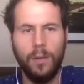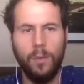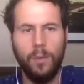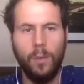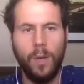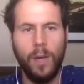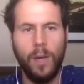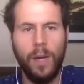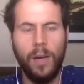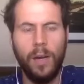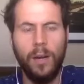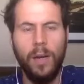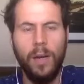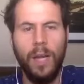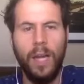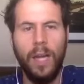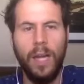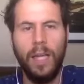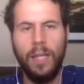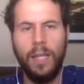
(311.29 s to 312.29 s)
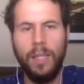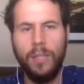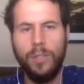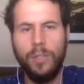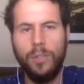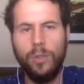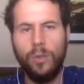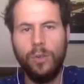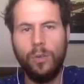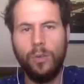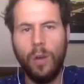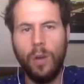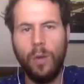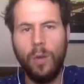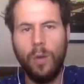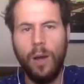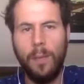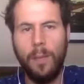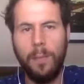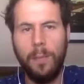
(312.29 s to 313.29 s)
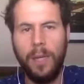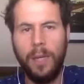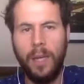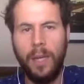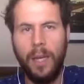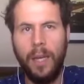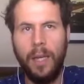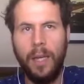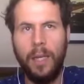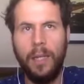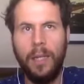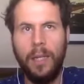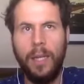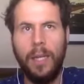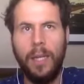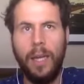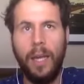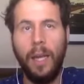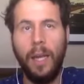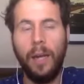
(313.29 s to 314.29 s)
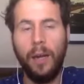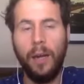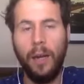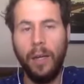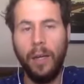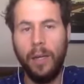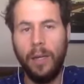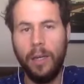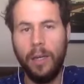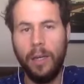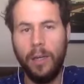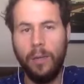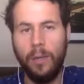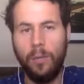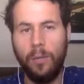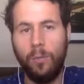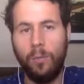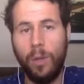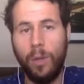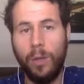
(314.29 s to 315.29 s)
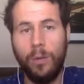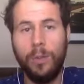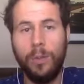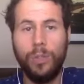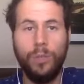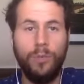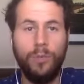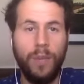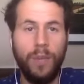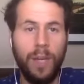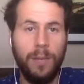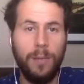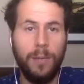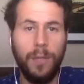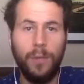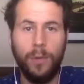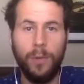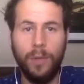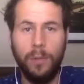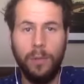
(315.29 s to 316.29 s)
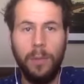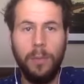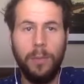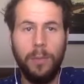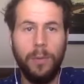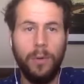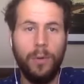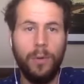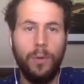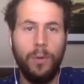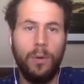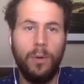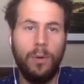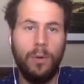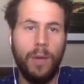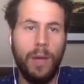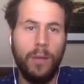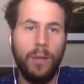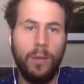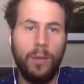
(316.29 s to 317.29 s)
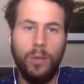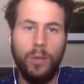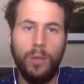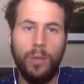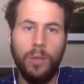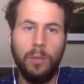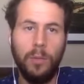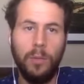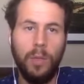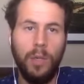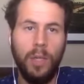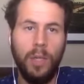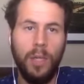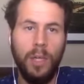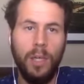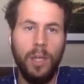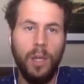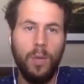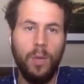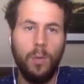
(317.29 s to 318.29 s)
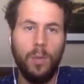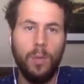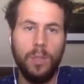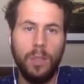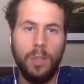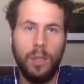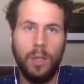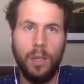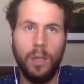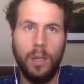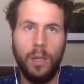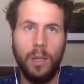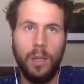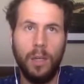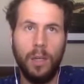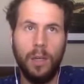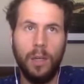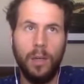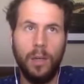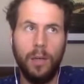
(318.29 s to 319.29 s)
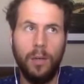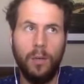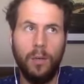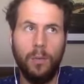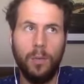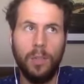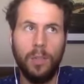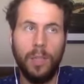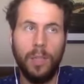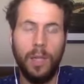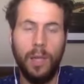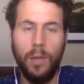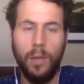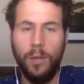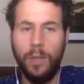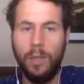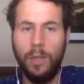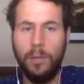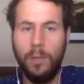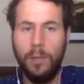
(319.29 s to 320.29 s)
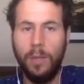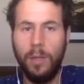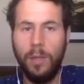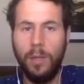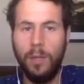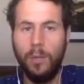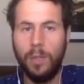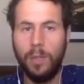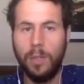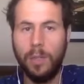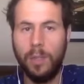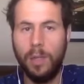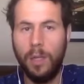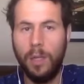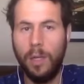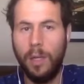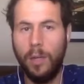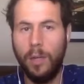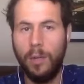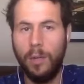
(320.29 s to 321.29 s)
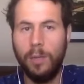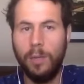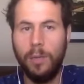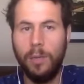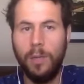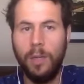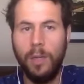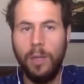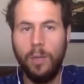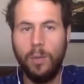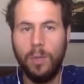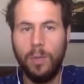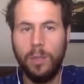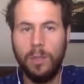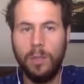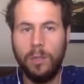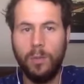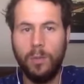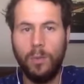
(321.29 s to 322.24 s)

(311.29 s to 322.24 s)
Wow. And did you grow up in an area, whether it was your family or the people who were around you, your community? Was it a healthy community? Was it an unhealthy community? Was